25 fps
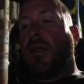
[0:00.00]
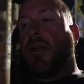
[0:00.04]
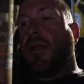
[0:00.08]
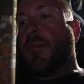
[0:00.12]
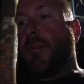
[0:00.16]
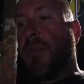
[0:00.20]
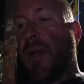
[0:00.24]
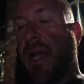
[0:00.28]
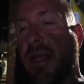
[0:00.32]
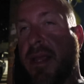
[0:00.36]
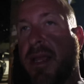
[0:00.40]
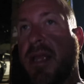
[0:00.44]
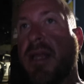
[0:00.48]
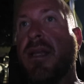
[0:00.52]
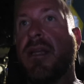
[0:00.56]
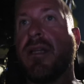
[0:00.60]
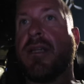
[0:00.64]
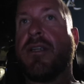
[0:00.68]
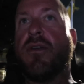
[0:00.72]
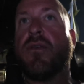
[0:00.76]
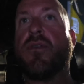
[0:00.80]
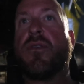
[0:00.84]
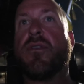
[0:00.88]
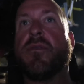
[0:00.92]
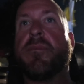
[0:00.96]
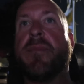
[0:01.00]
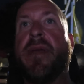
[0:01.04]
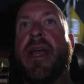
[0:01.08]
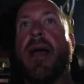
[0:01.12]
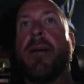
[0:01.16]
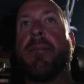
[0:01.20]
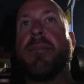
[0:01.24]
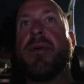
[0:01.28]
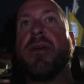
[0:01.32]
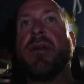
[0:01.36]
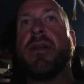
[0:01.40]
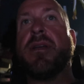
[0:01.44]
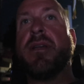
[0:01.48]
my Google
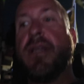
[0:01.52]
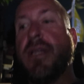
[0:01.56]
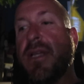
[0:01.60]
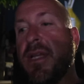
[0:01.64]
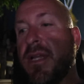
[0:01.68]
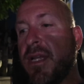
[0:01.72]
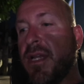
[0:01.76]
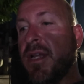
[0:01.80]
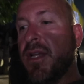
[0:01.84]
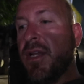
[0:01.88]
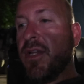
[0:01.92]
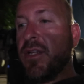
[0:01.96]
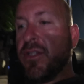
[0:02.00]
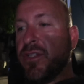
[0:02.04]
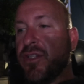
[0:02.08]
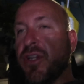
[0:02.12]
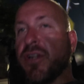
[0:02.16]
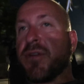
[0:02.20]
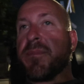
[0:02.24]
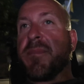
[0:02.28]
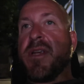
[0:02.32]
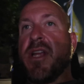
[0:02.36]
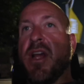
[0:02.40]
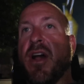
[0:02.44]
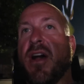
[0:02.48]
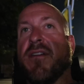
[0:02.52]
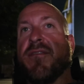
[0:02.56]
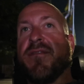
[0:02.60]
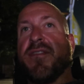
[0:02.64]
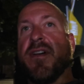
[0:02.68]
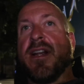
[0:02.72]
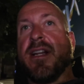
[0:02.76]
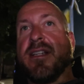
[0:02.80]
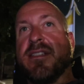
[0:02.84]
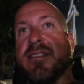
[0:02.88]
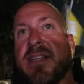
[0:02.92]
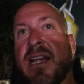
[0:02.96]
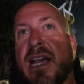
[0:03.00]
map took me off
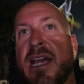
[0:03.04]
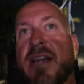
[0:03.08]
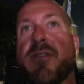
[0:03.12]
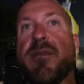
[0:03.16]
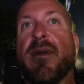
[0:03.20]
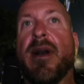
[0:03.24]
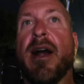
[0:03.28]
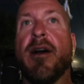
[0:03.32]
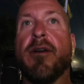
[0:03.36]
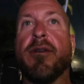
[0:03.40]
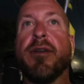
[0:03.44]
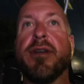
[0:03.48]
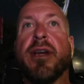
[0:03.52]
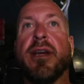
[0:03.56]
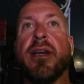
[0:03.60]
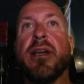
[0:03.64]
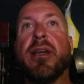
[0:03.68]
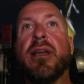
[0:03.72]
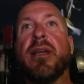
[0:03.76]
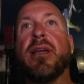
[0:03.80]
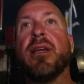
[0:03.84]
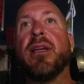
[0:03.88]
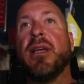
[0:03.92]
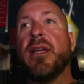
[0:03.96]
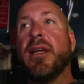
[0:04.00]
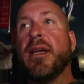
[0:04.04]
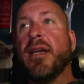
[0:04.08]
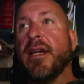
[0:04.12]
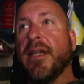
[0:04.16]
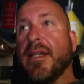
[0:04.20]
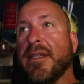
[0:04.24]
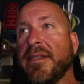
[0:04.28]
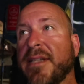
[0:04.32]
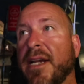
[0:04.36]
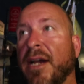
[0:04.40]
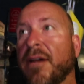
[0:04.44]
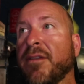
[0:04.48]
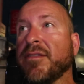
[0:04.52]
on a side route
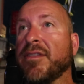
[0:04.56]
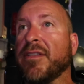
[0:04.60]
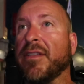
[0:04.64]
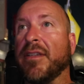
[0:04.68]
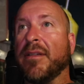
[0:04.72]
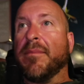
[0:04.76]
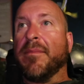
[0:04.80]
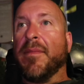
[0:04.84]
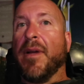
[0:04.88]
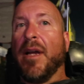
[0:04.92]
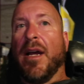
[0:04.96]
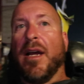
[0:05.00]
down some